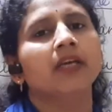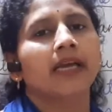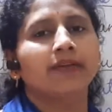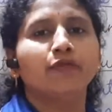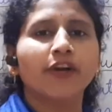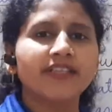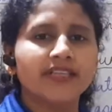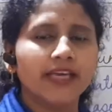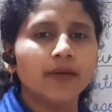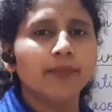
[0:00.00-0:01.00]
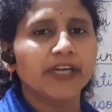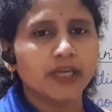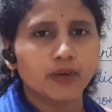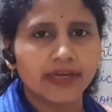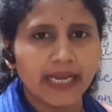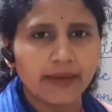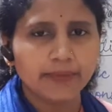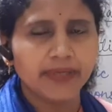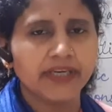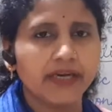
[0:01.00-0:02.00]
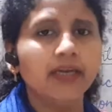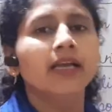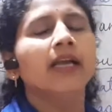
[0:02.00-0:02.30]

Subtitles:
And what is here particular time period?